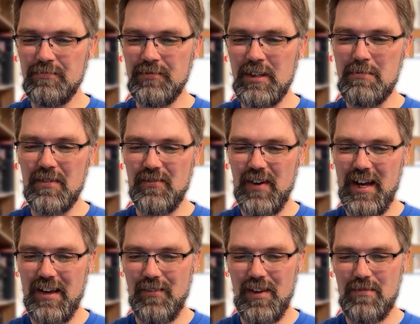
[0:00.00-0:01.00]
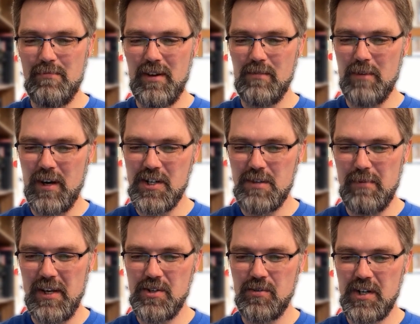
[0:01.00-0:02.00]
Number five is Middlemarch
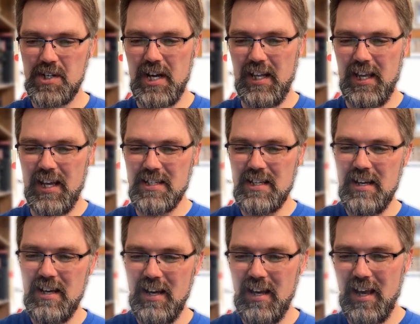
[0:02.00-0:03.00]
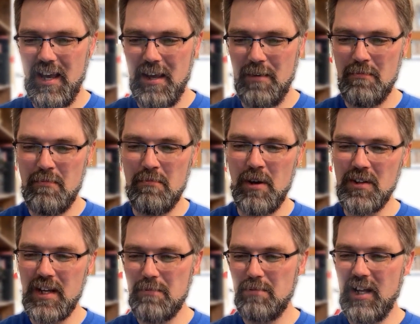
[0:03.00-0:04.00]
by George Eliot, a
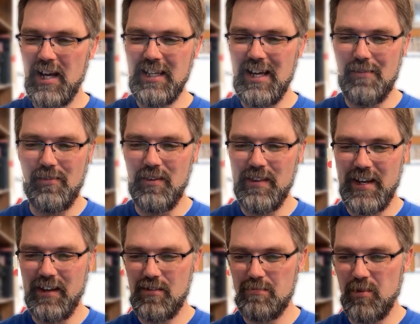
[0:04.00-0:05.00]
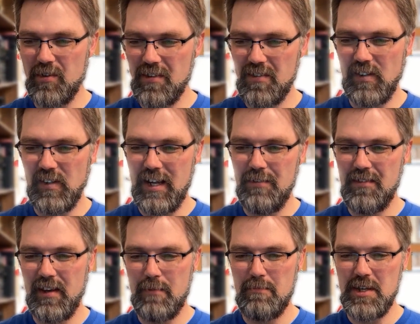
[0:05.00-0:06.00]
multi-plot novel that explores the lives
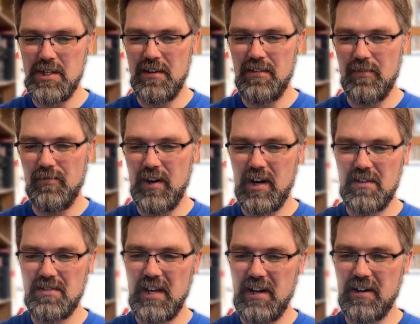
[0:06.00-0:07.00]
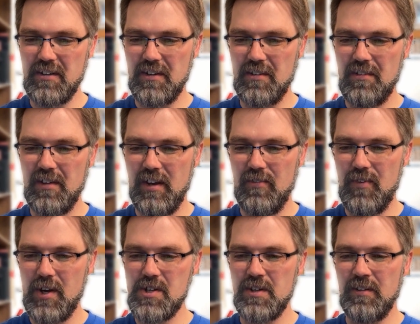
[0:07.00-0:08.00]
and ambitions of various characters in a
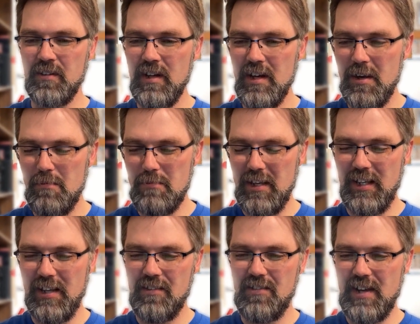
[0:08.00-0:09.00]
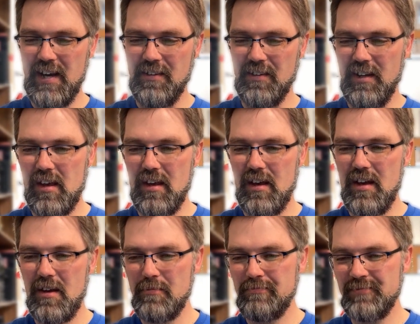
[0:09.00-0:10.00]
fictional Midlands town.
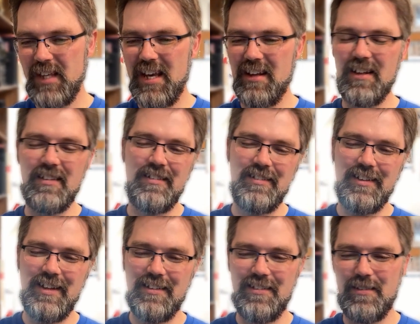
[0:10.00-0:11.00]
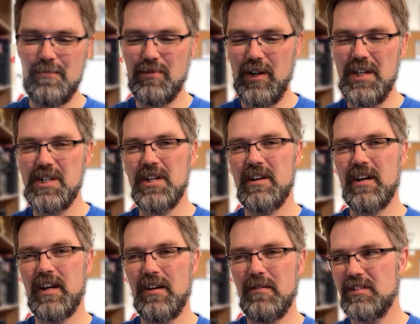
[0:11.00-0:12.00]
Um, yeah, that's, that's a pretty
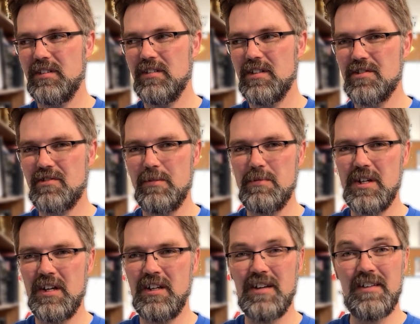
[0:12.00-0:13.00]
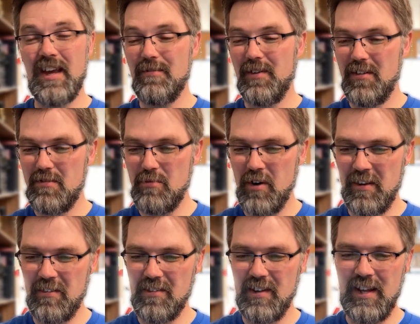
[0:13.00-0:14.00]
generic description. Doesn't have any
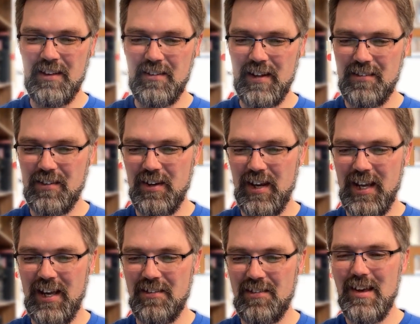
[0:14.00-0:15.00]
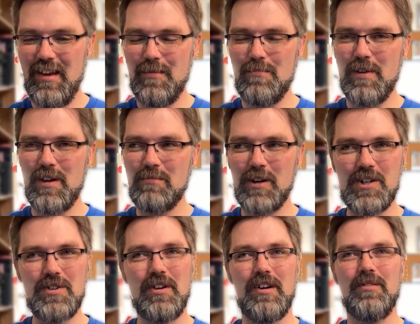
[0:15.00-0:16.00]
spoilers in it, so that's good, I guess.
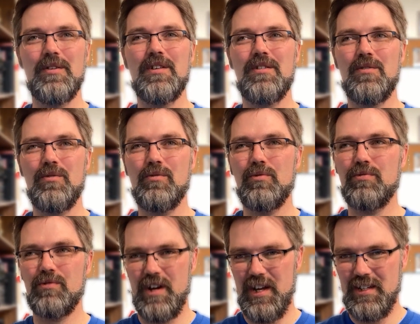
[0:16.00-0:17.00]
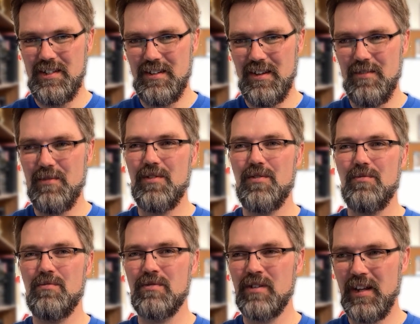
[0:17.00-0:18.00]
Middlemarch was great. It was a
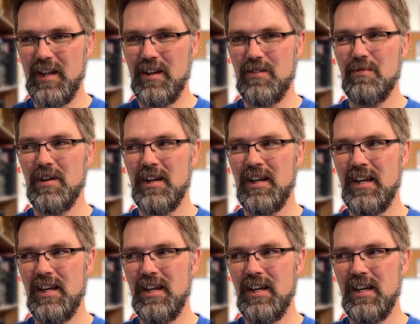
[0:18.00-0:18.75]
really good one.